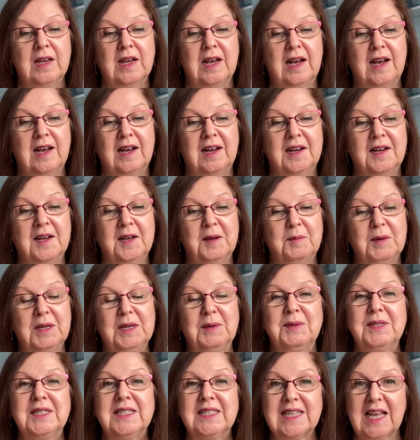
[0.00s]
And I
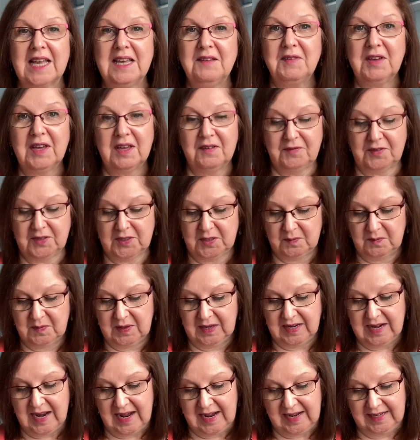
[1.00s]
was saving it for
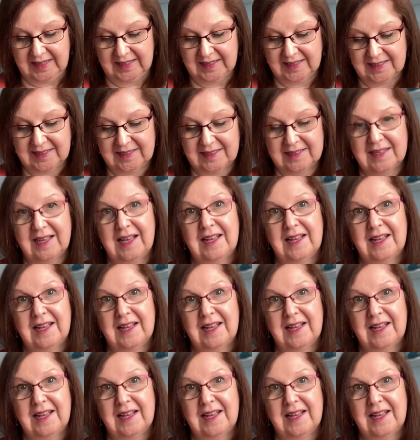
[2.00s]
something nice,